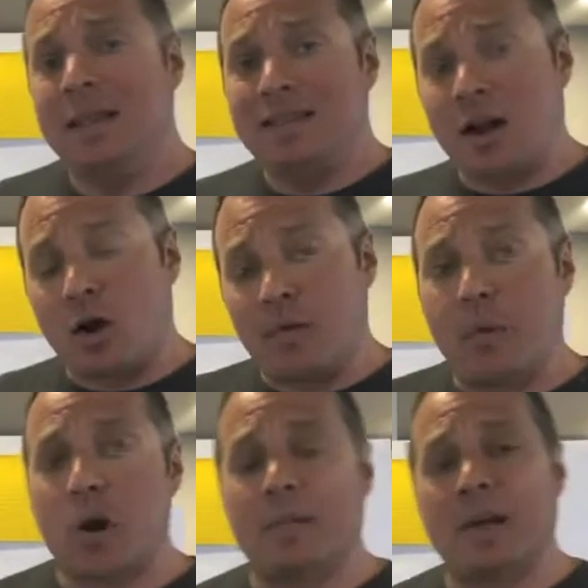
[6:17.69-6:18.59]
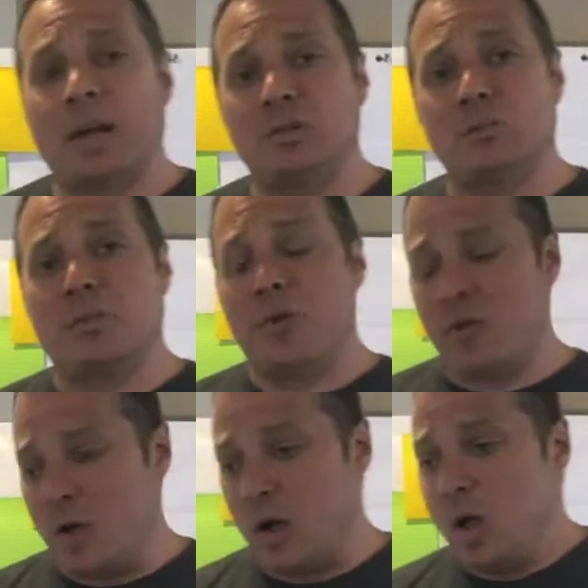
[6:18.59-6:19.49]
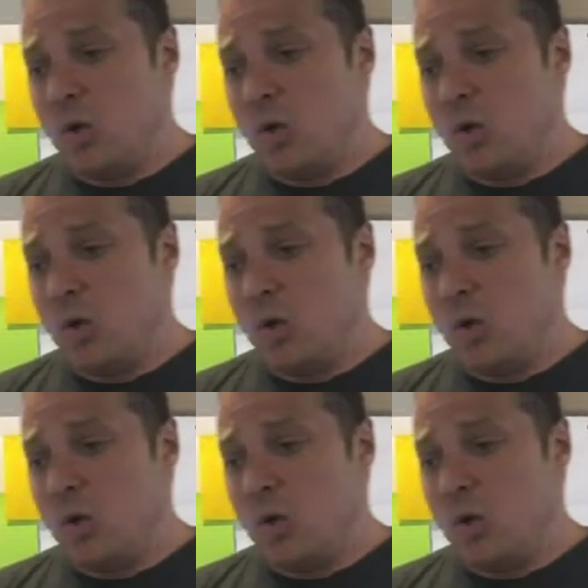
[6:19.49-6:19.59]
that aren't part of my customer profile,